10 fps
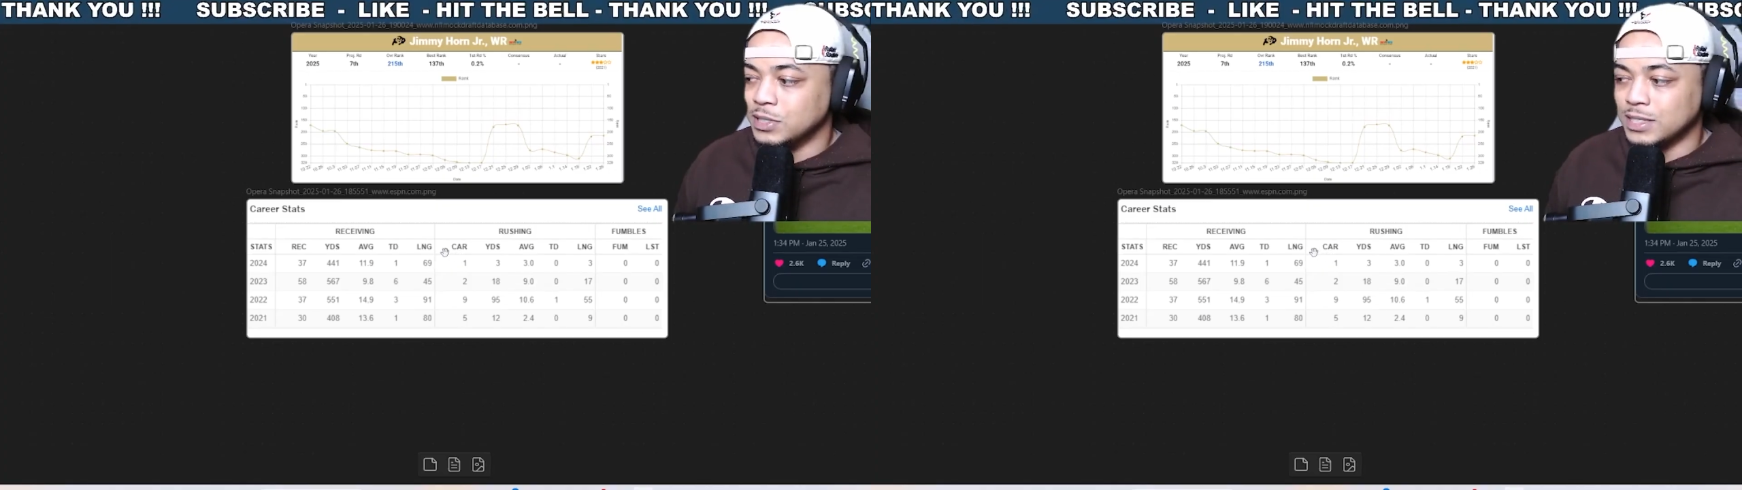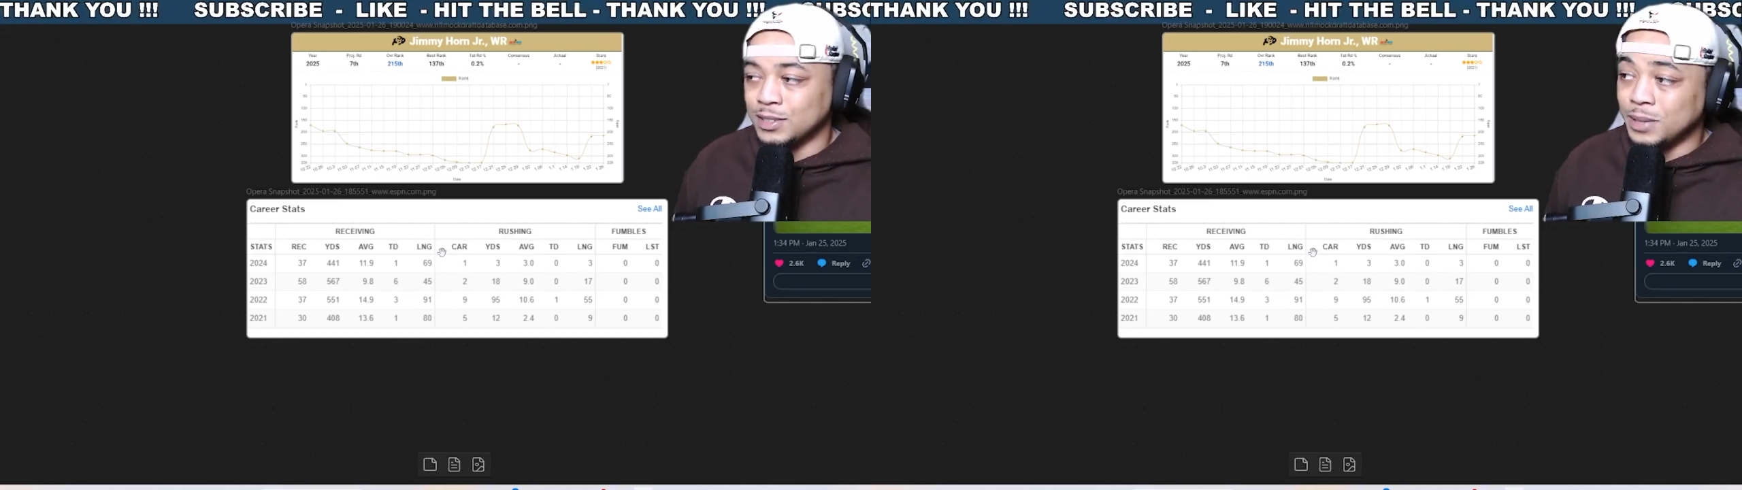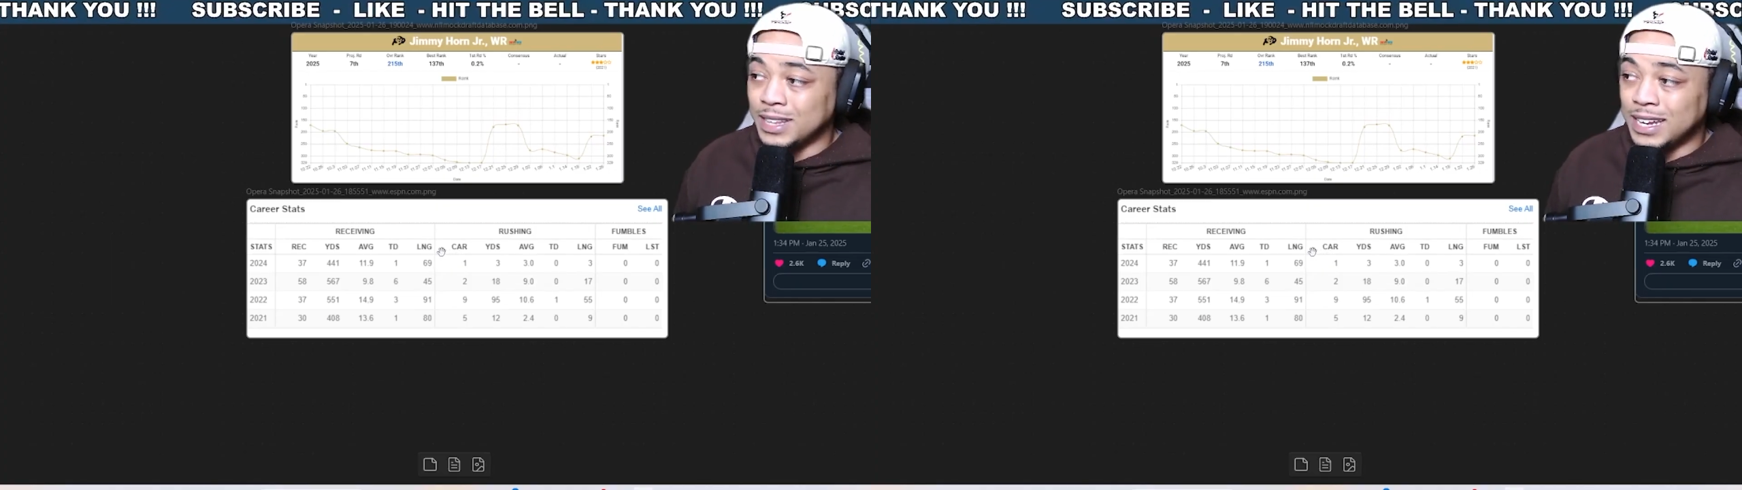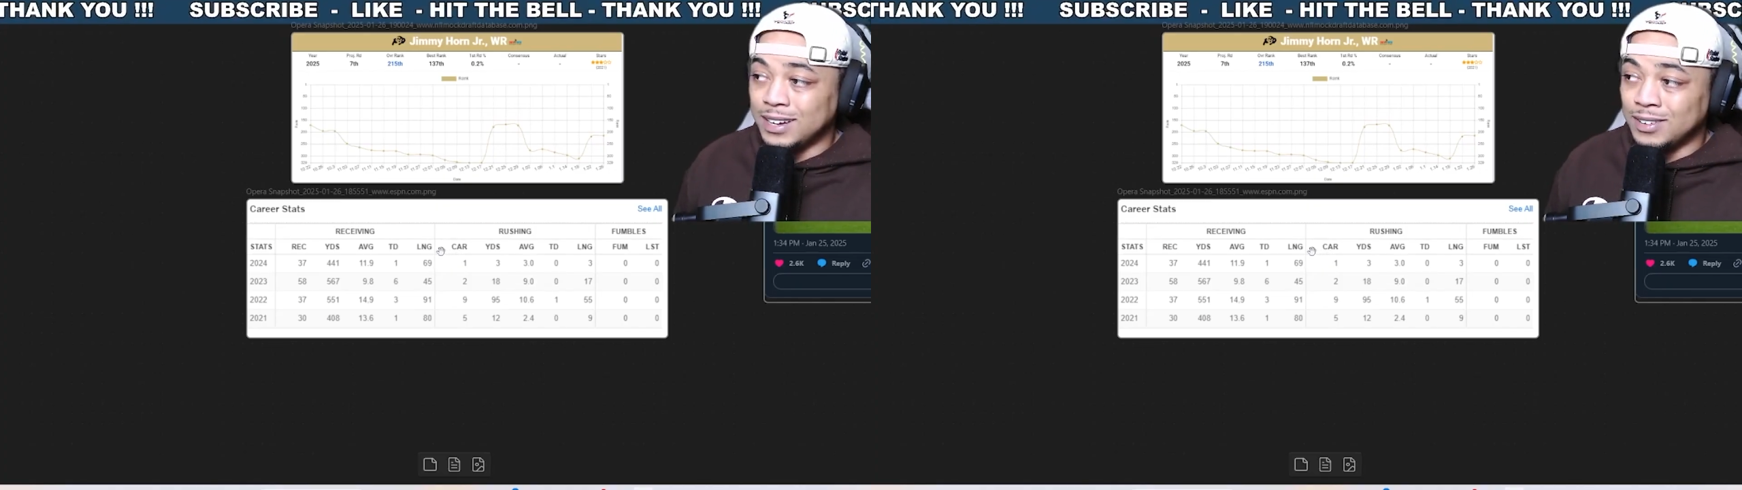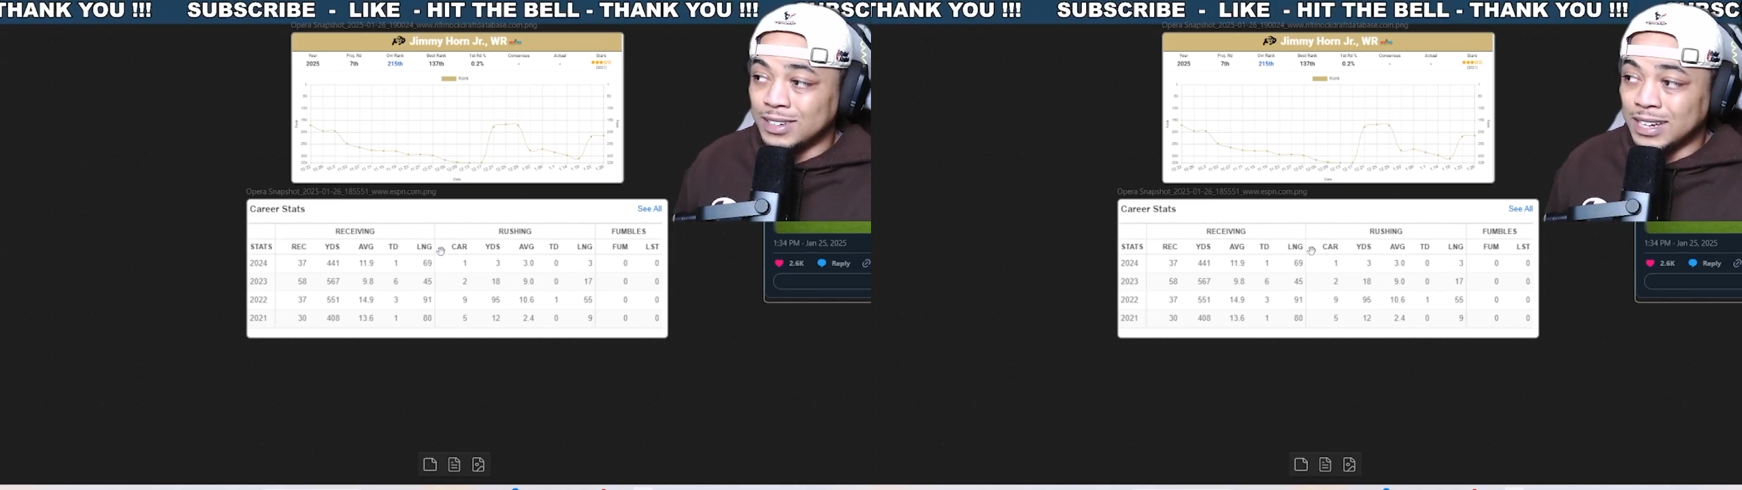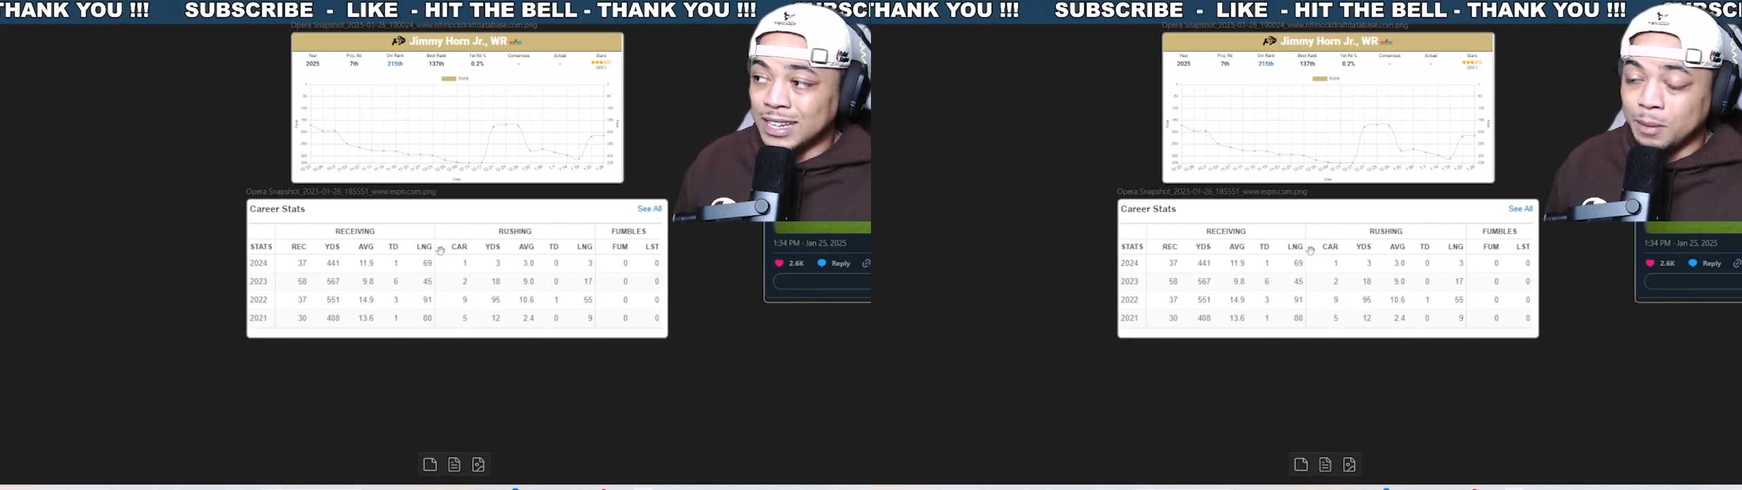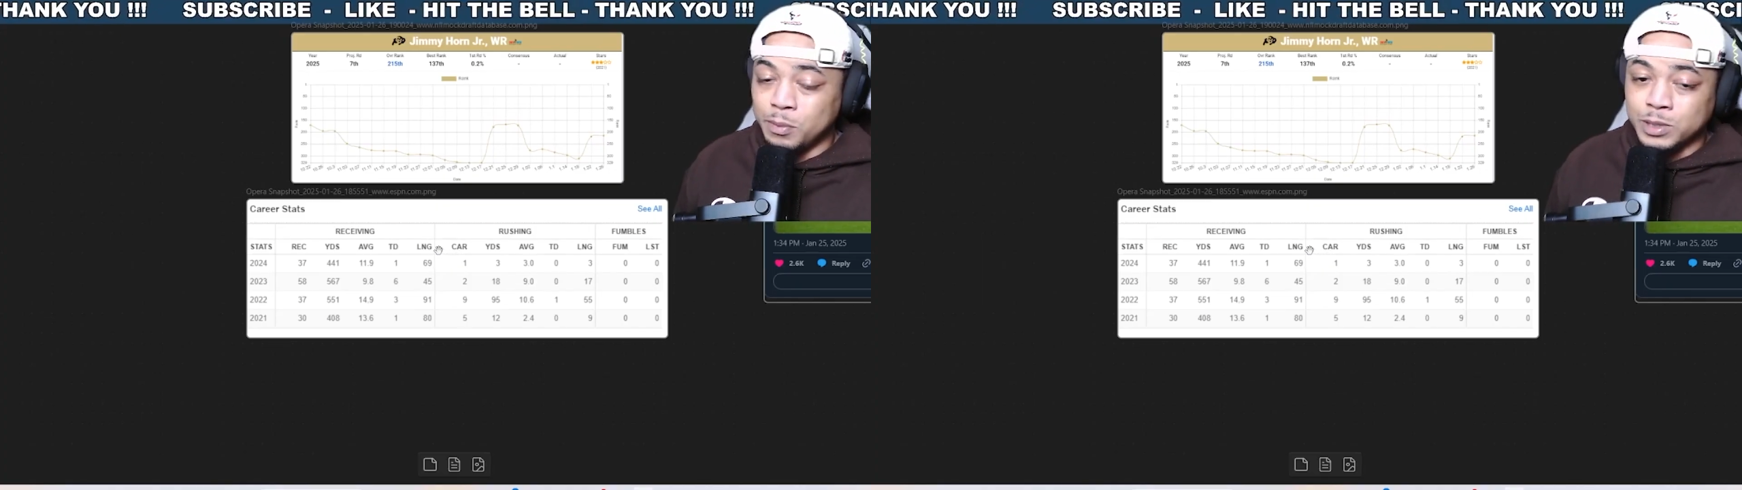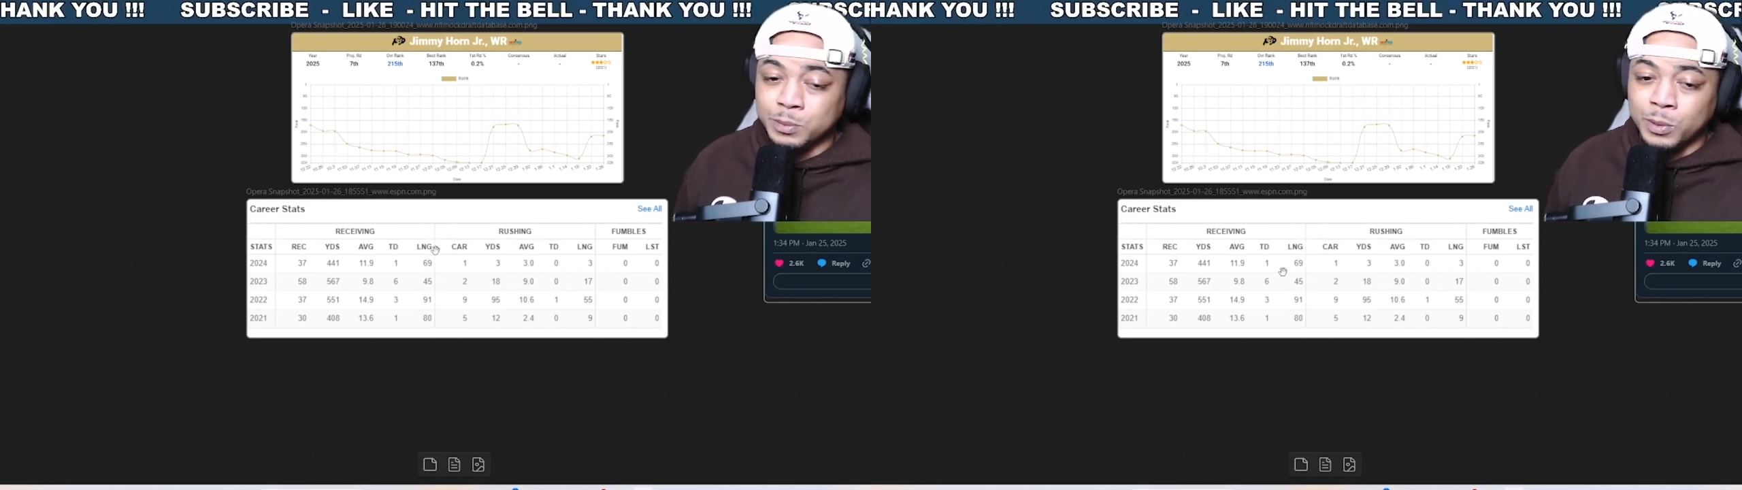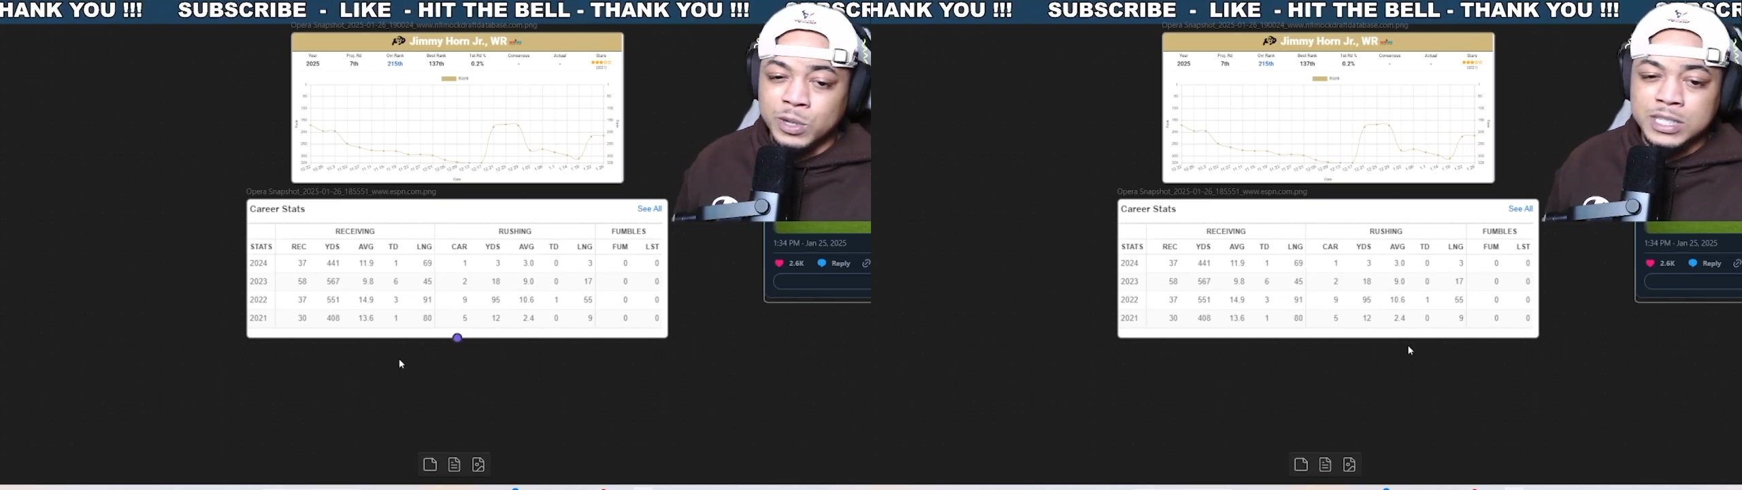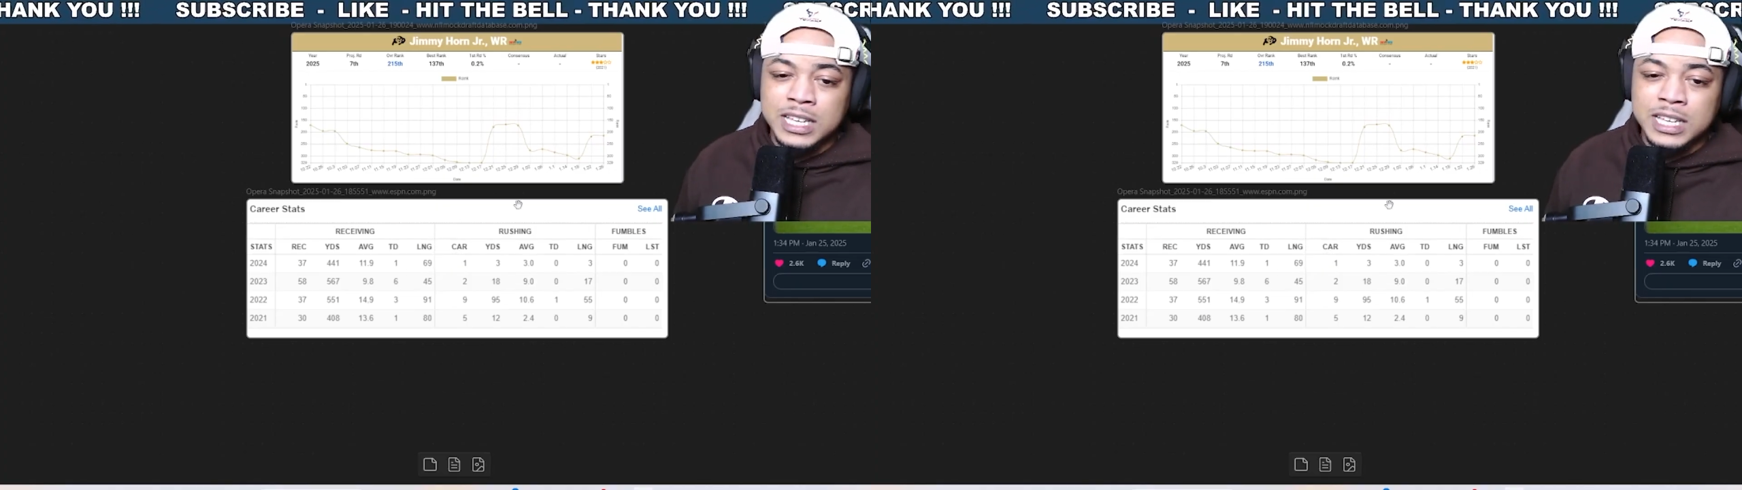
that's going to be on a lot of people's boards.